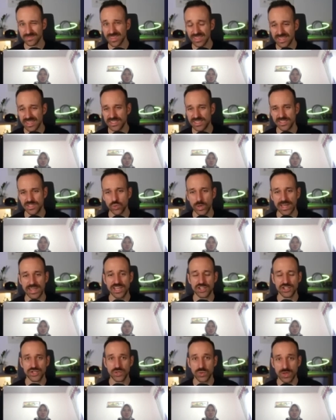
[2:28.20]
the easiest way
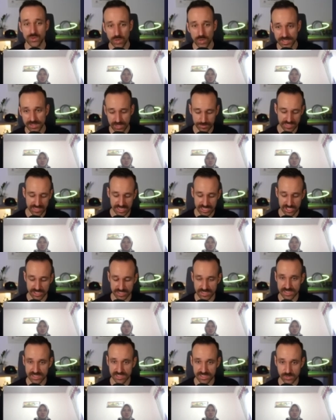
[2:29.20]
to run your application
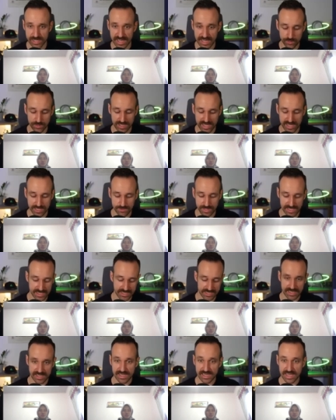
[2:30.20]
is going ahead with
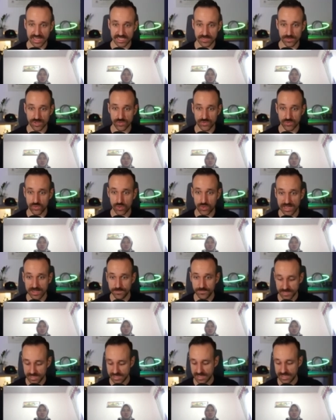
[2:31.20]
npx expo run,
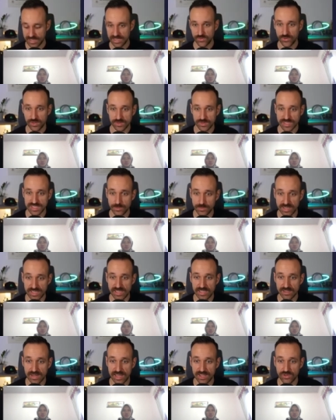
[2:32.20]
and then follow this up with
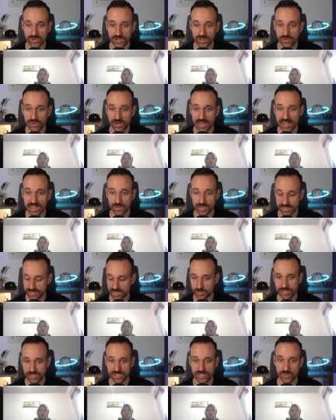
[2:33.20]
either Android or iOS. So I
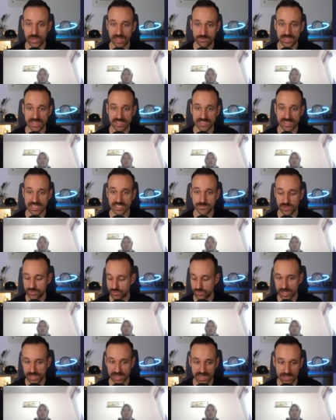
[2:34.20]
will just do npx expo
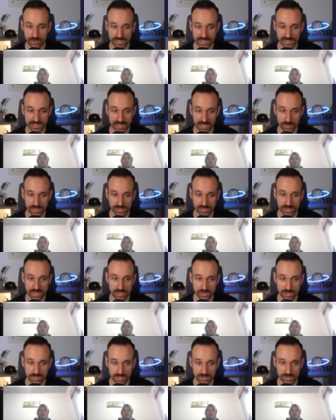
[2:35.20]
run iOS. I will also now
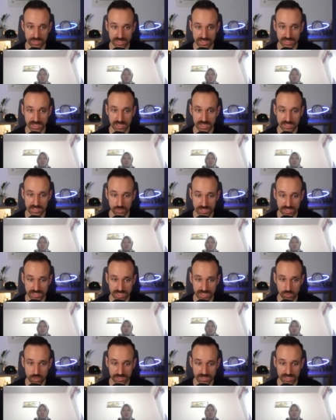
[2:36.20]
close this so we
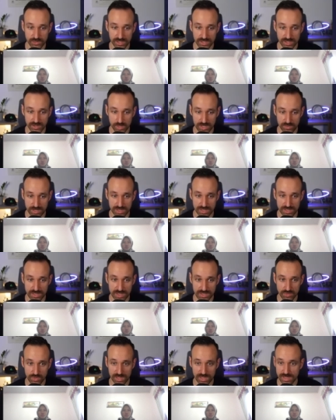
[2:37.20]
see what's going on. We don't need
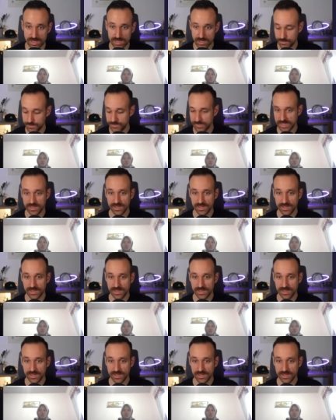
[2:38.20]
this right now.